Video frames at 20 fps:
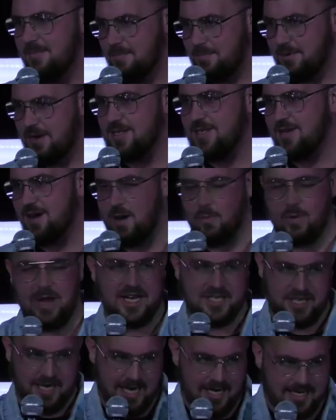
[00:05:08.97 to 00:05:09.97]
Praise God. We
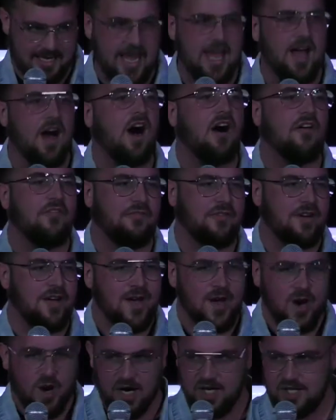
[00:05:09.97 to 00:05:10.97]
actually get a day off
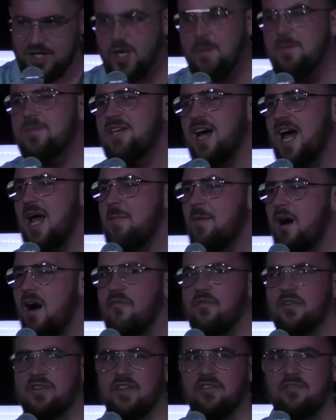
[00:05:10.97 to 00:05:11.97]
or some time
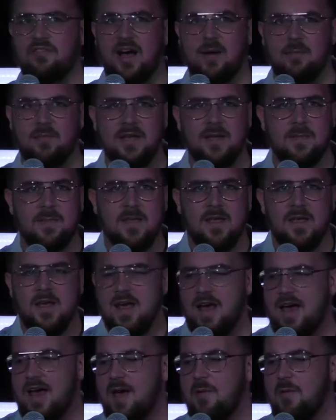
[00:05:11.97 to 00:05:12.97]
off with the family.
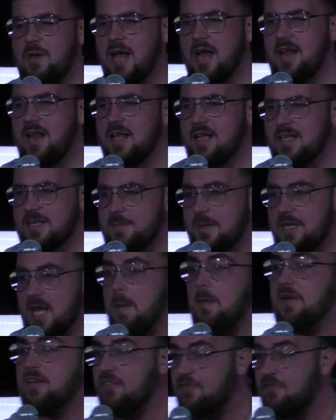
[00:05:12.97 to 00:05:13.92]
We get to spend time with